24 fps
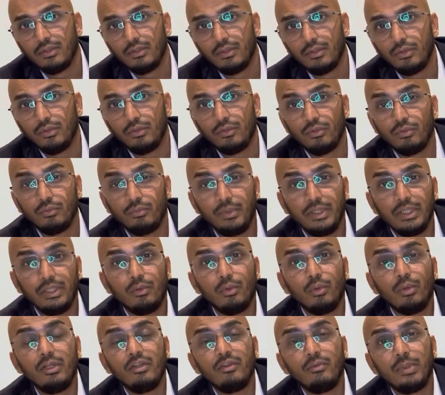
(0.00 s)
You know, we
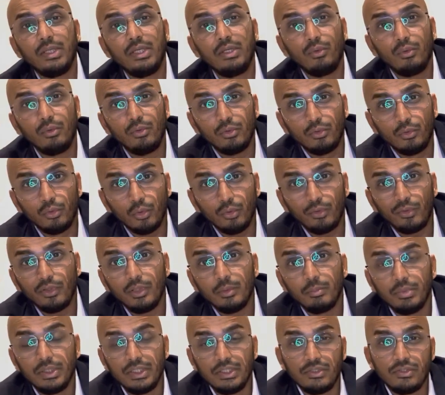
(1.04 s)
Goans, we don't go to
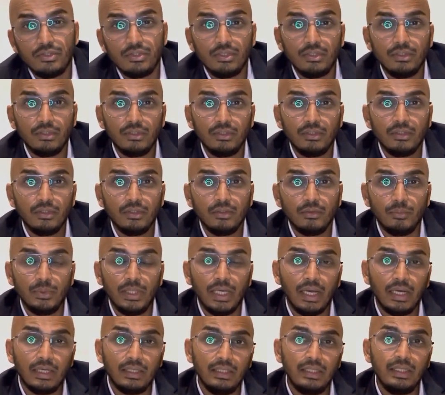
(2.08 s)
the beach. We
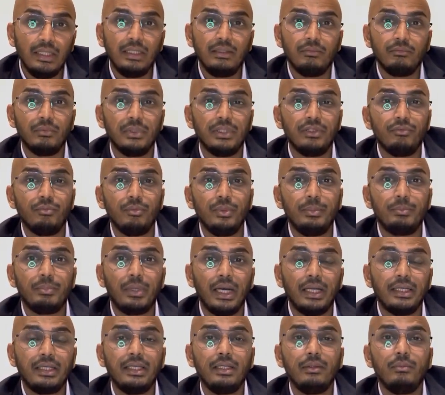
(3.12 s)
hardly, if we
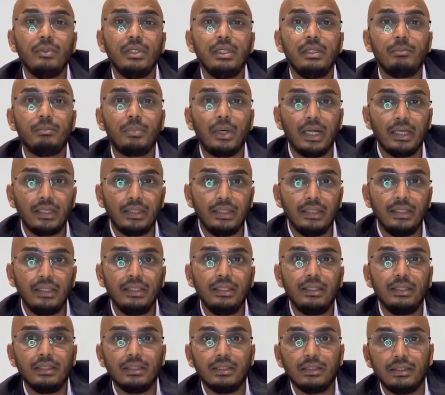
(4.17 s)
party, we'll
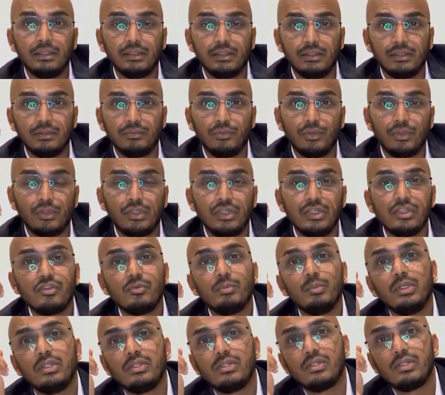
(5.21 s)
party for
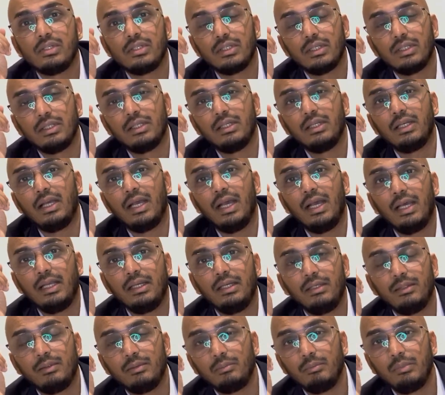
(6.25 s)
Christmas
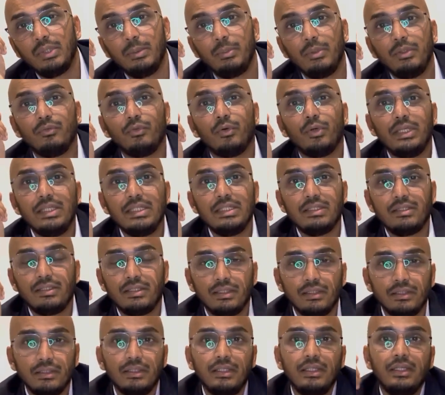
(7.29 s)
and maybe for
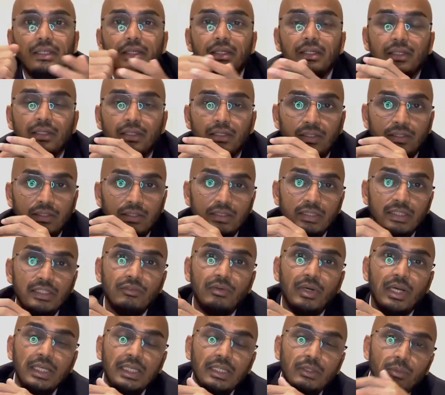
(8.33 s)
Easter.
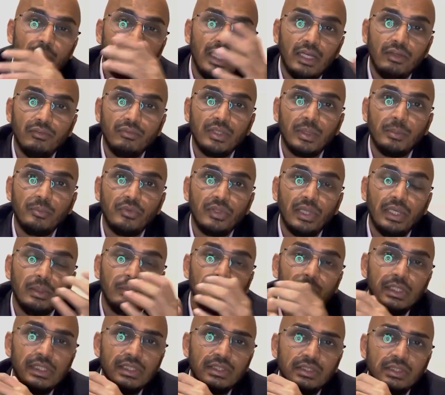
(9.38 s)
Diwali, we have some
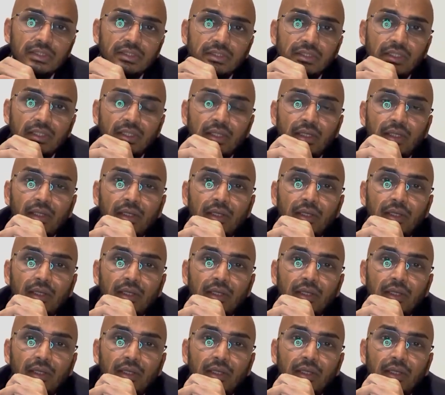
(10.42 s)
celebrations.